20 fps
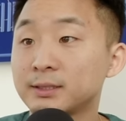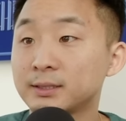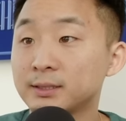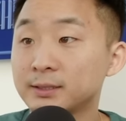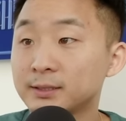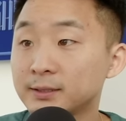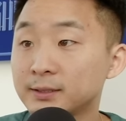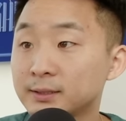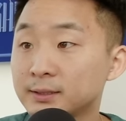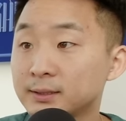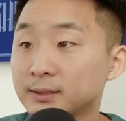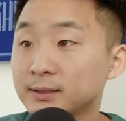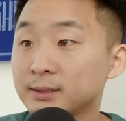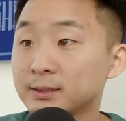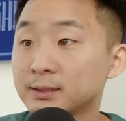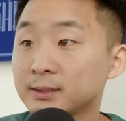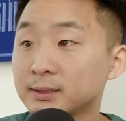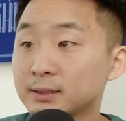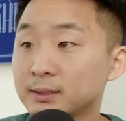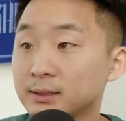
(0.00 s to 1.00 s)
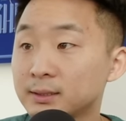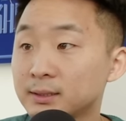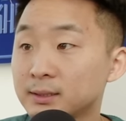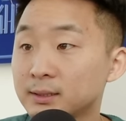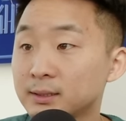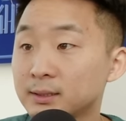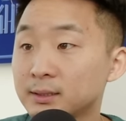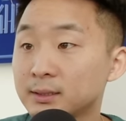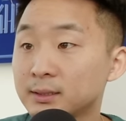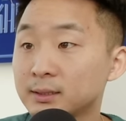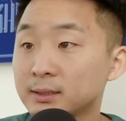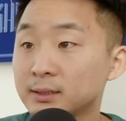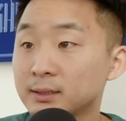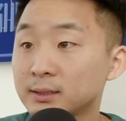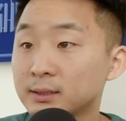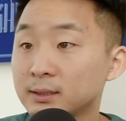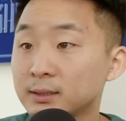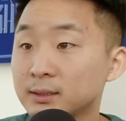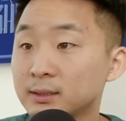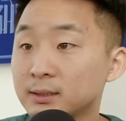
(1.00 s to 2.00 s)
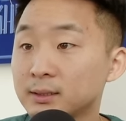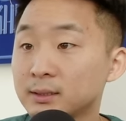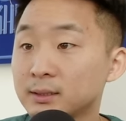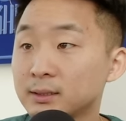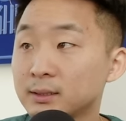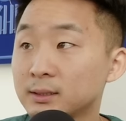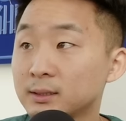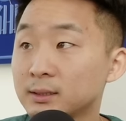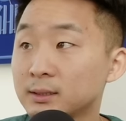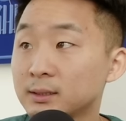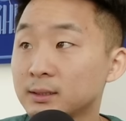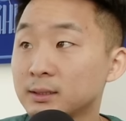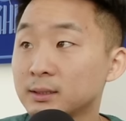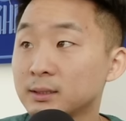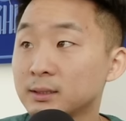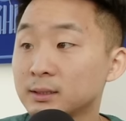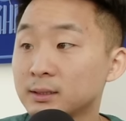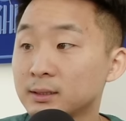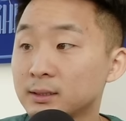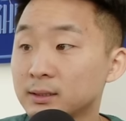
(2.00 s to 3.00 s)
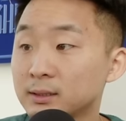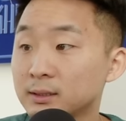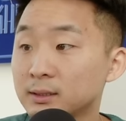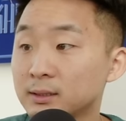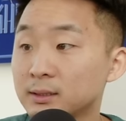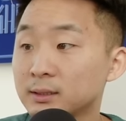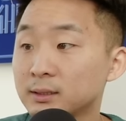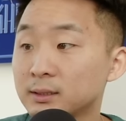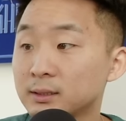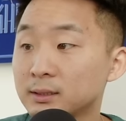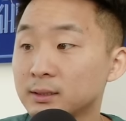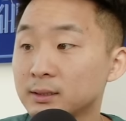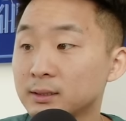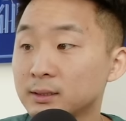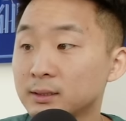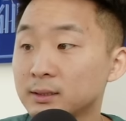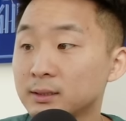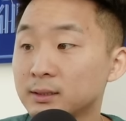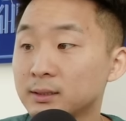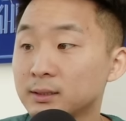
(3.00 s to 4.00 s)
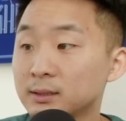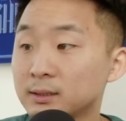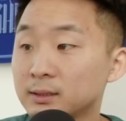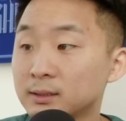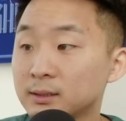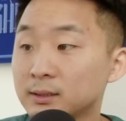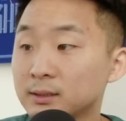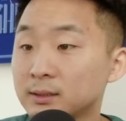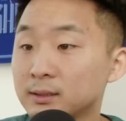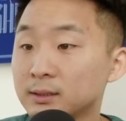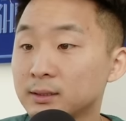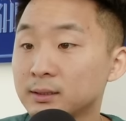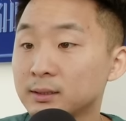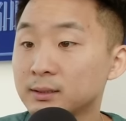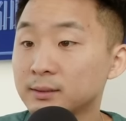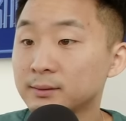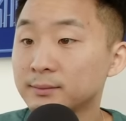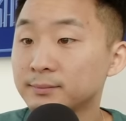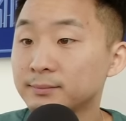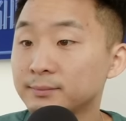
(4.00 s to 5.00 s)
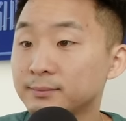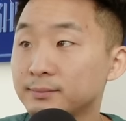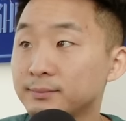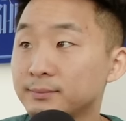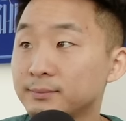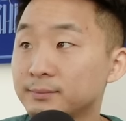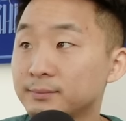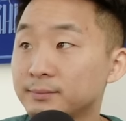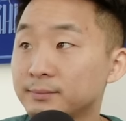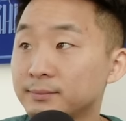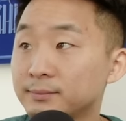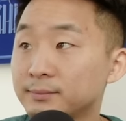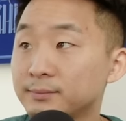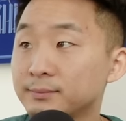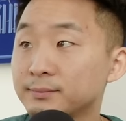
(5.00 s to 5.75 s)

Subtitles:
The person shown says nothing.